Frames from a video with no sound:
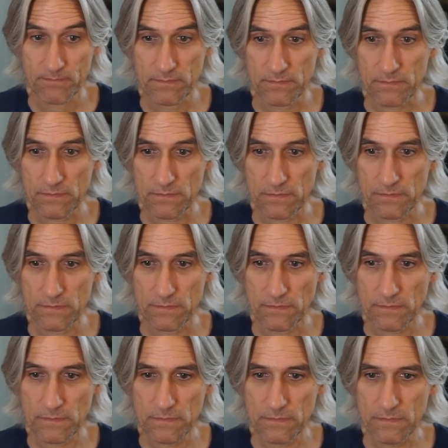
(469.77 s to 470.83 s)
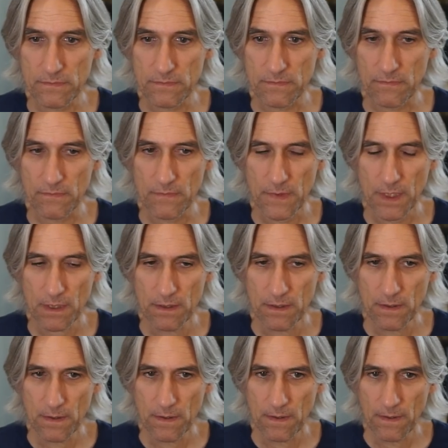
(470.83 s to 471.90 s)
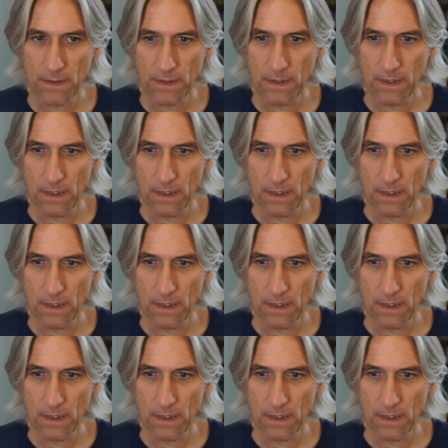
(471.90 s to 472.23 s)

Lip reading: [no speech]